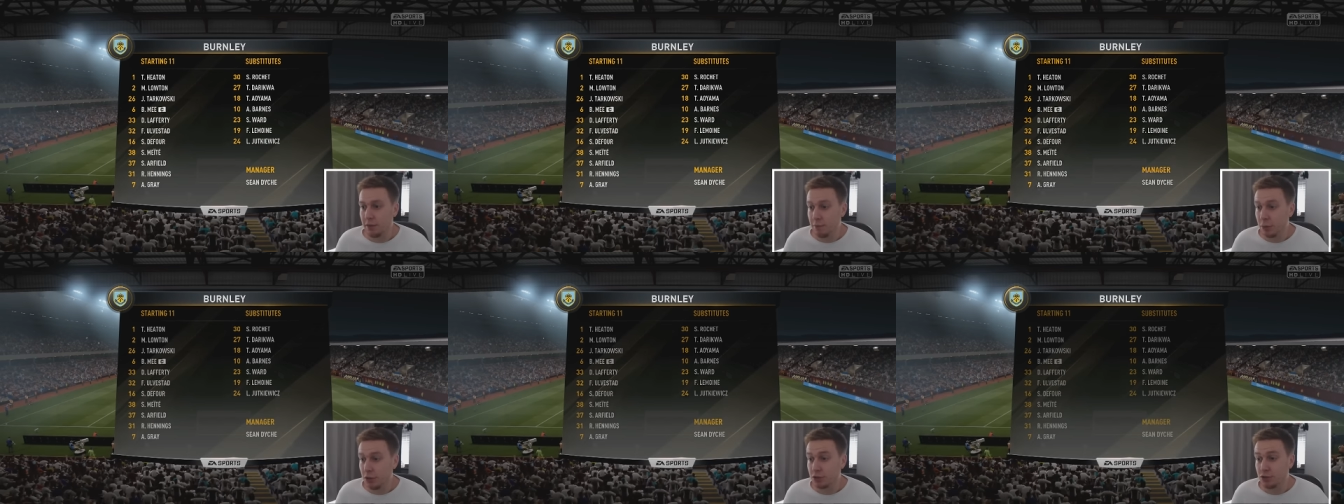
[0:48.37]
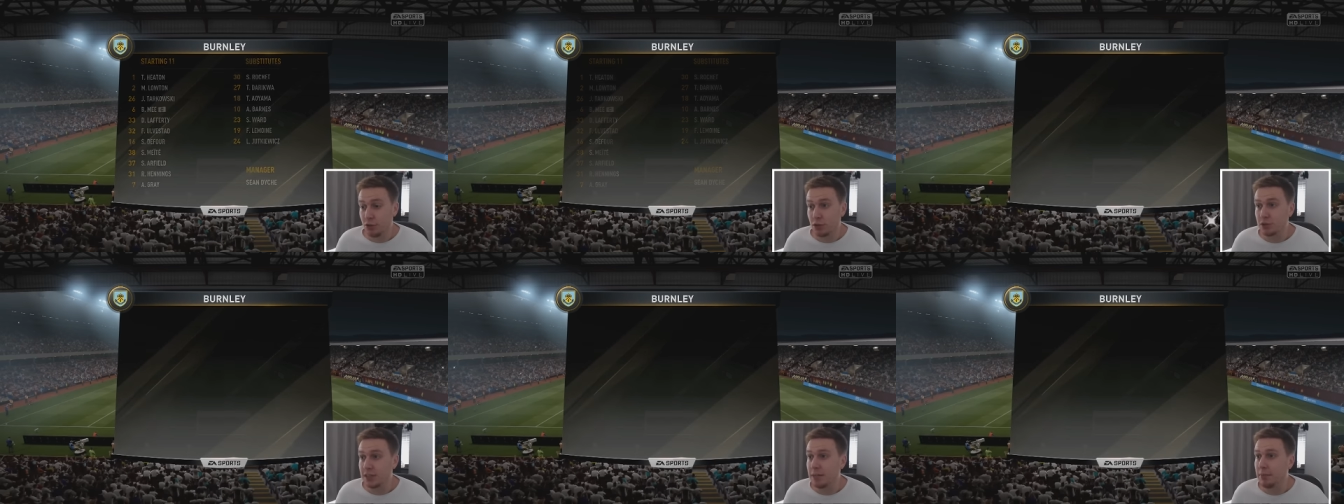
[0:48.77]
They've put a
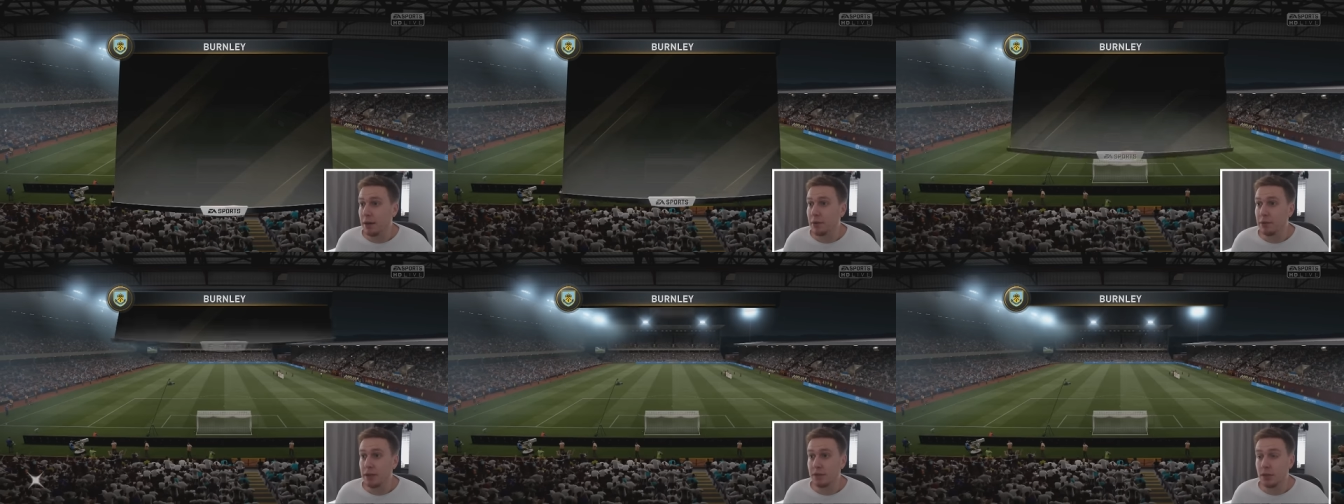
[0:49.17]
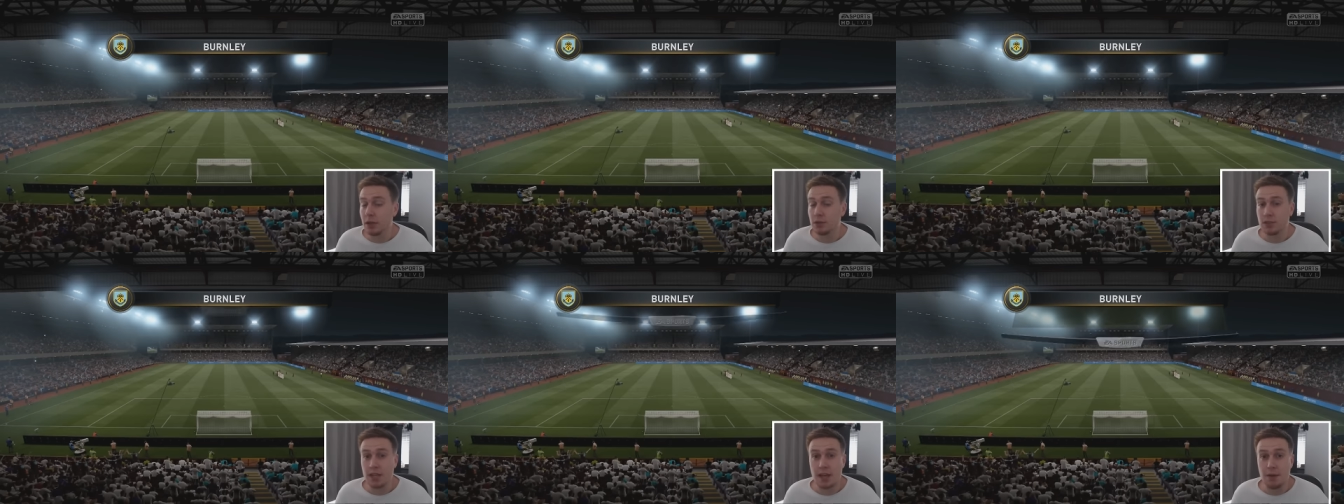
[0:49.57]
strong team out, even
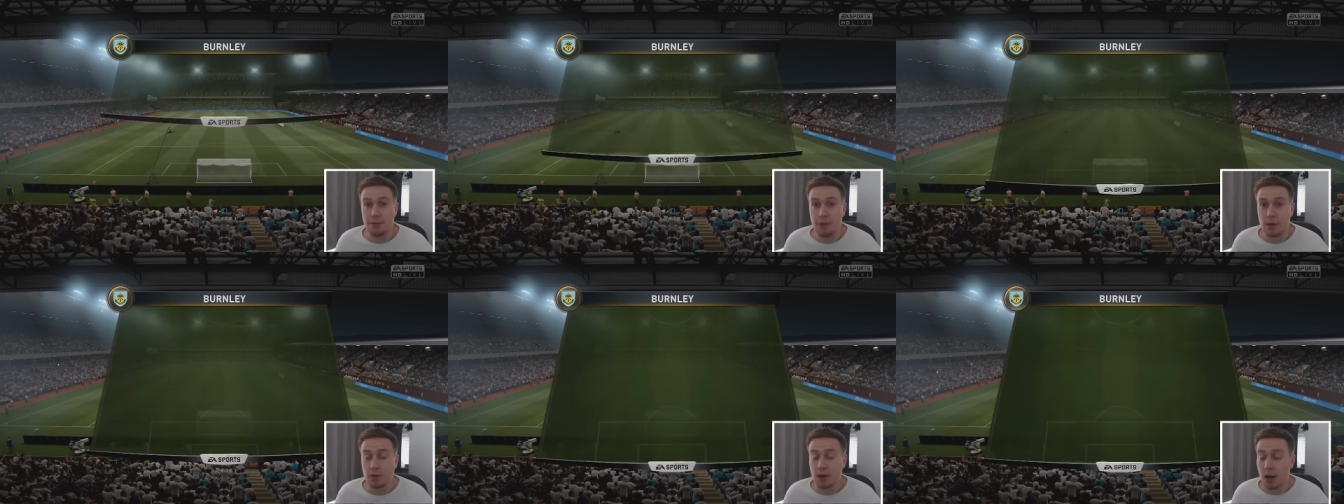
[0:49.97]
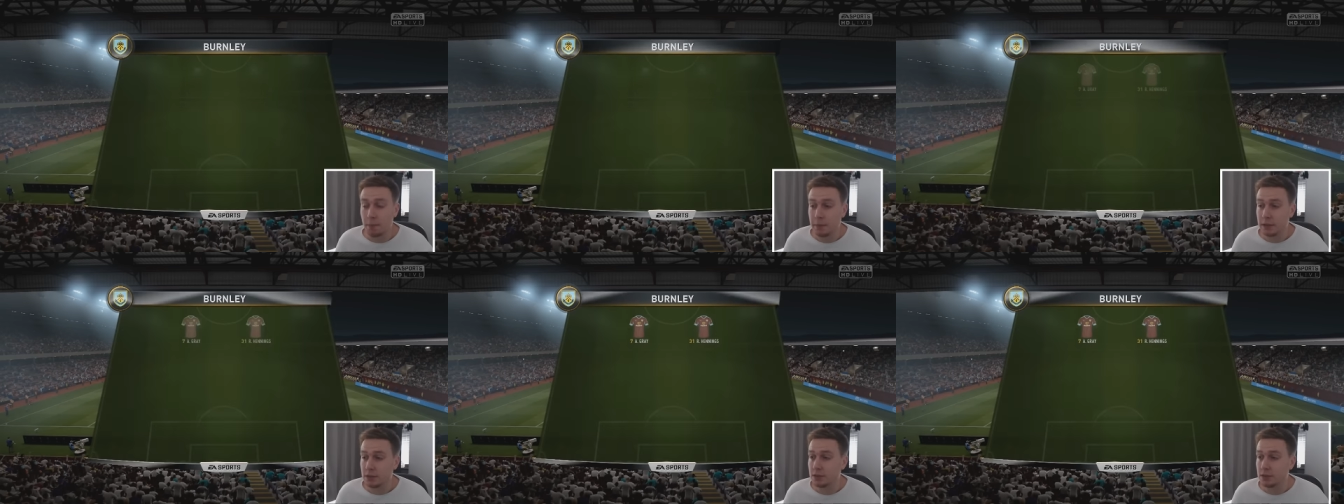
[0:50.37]
though it's the E F L Cup.